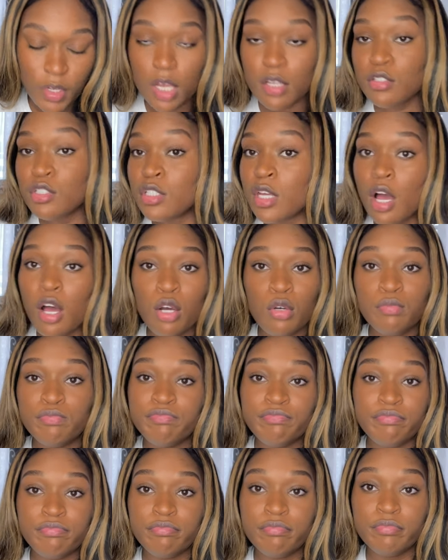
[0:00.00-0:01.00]
So
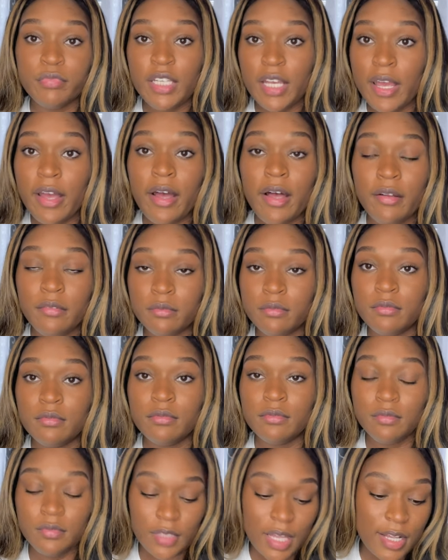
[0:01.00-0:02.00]
yeah,
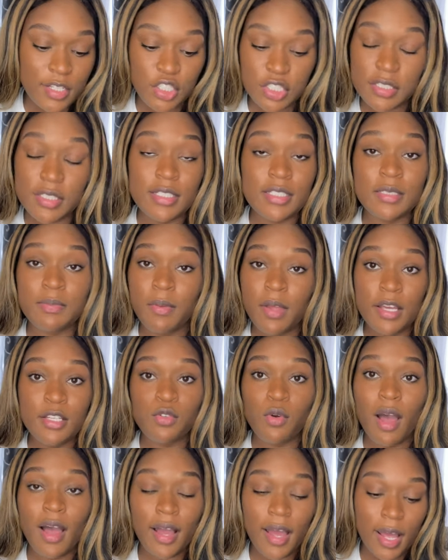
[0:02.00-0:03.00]
that just explains
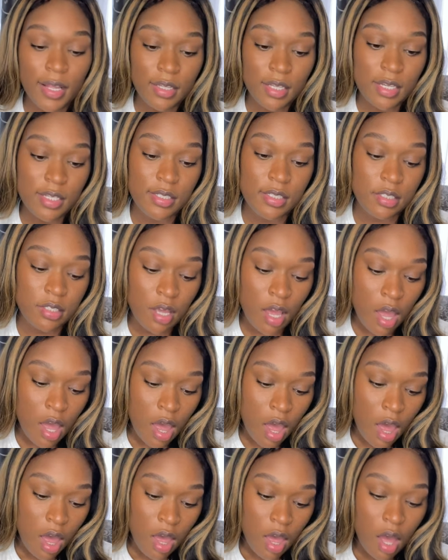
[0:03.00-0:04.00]
why I got this.
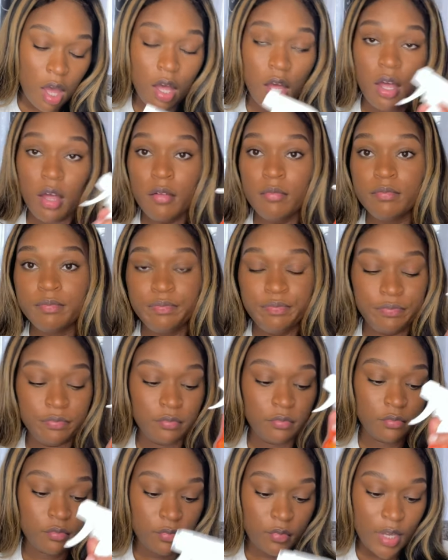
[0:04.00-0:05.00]
Um,
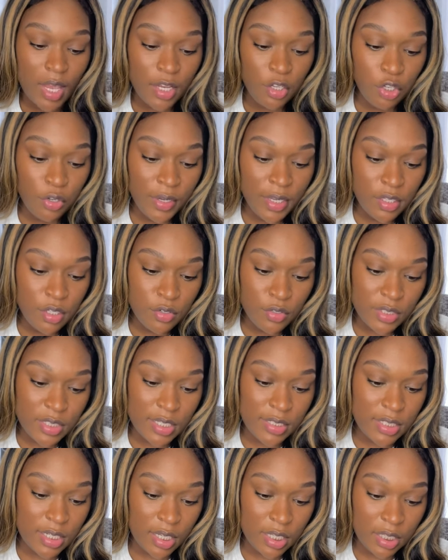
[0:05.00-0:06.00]
and you can use
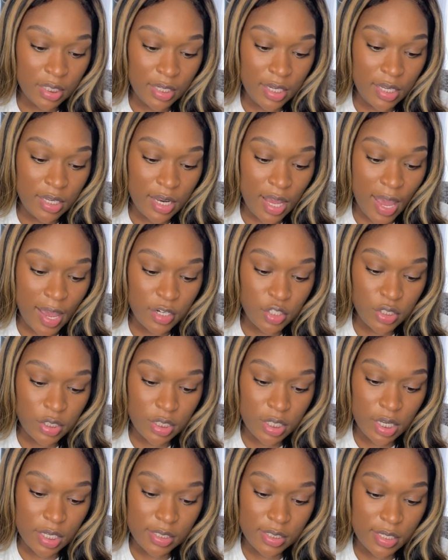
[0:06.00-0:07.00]
it to clean.
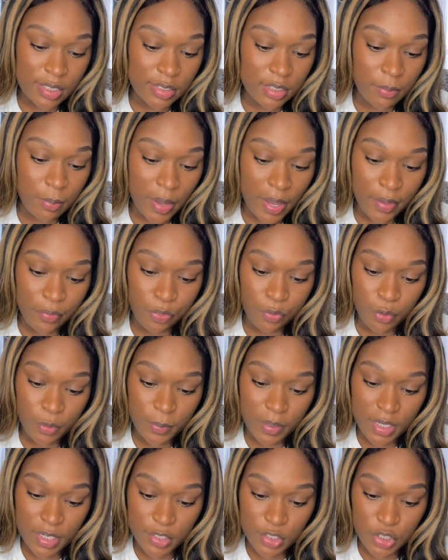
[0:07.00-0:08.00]
Actually, it says the bathroom,
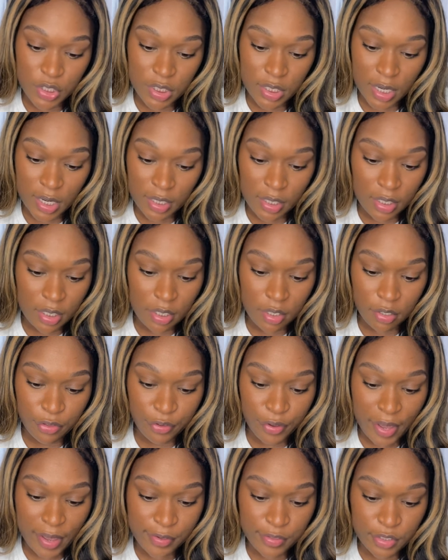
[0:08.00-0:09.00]
kitchen, and any
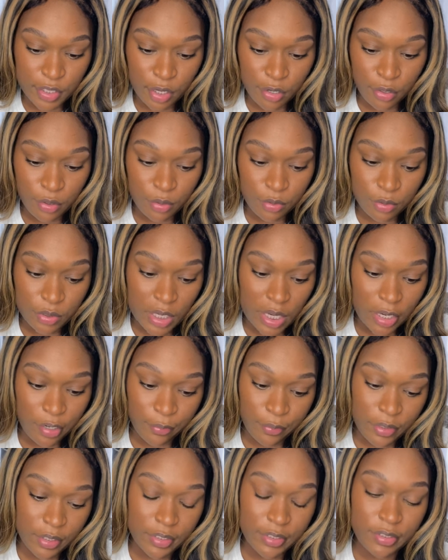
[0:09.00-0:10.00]
other household
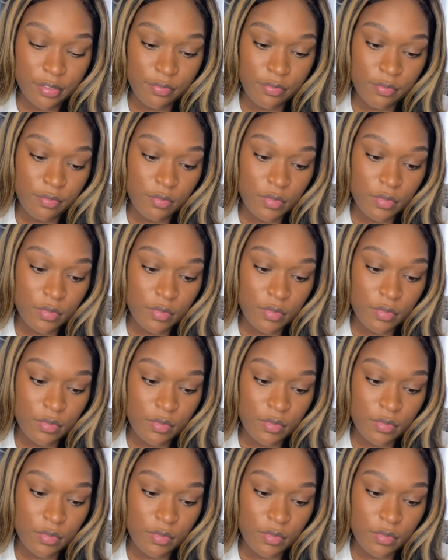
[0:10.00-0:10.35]
area.